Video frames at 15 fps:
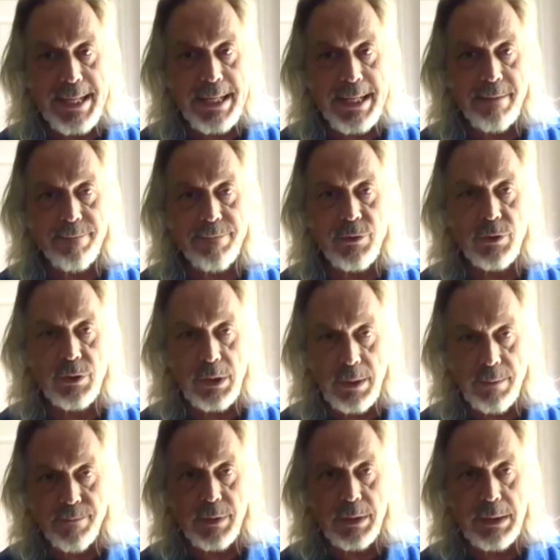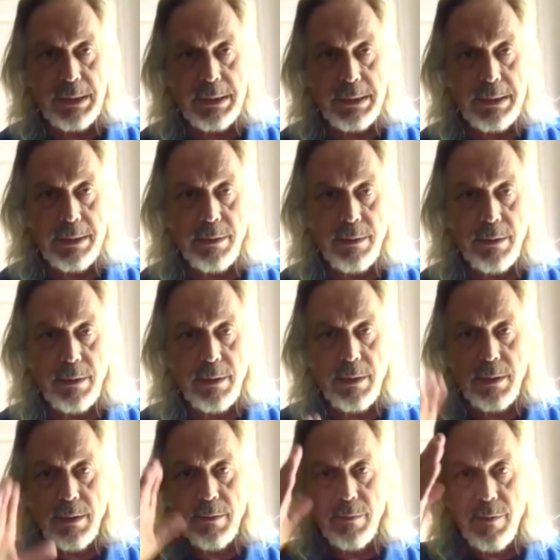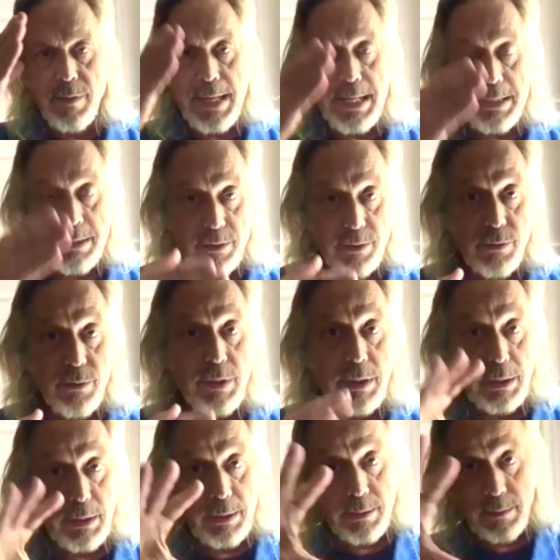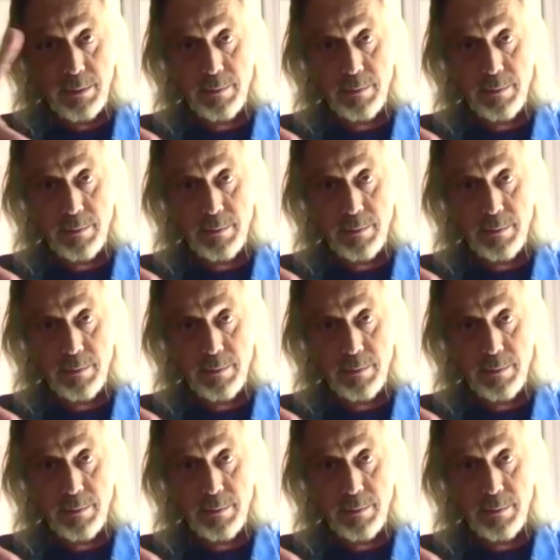have something that you can